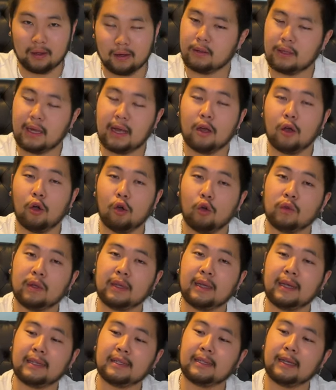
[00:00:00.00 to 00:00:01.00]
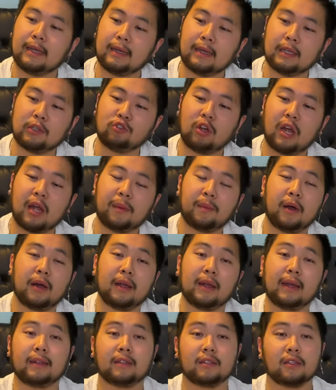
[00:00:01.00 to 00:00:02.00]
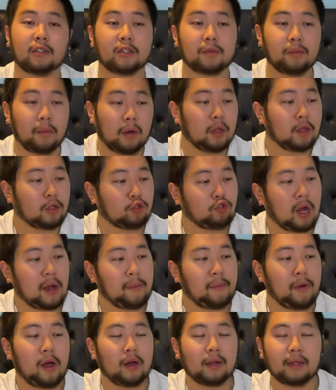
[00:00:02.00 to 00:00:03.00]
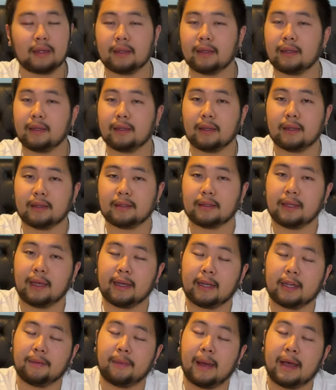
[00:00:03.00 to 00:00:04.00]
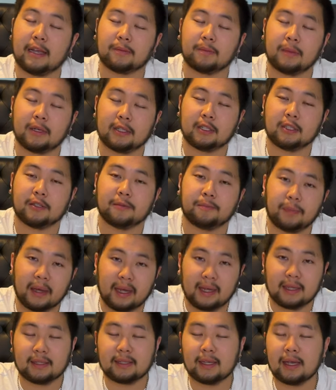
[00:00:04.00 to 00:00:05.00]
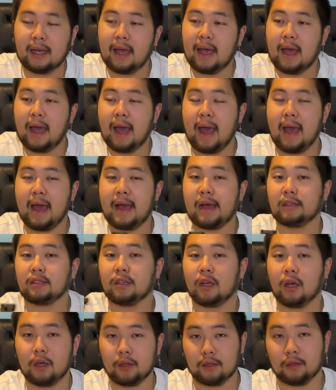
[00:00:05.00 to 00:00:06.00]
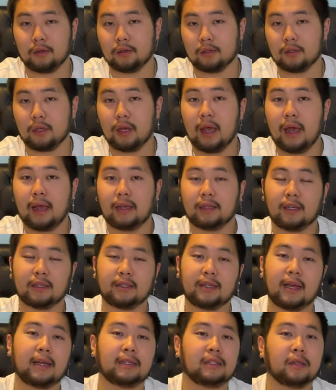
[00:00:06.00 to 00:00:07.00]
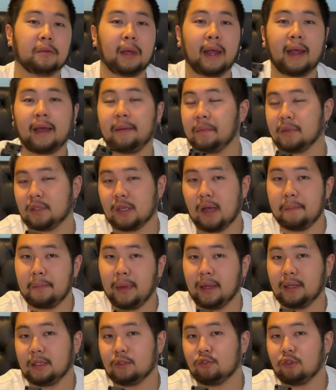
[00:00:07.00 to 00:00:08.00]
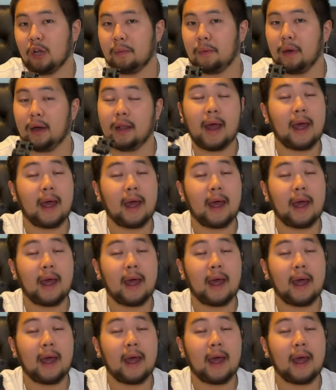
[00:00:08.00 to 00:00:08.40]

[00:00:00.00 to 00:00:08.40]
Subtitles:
Not only is it a good tripod, it's a smaller tripod and it doesn't take up as much space as others, such as the Amazon Basic tripod.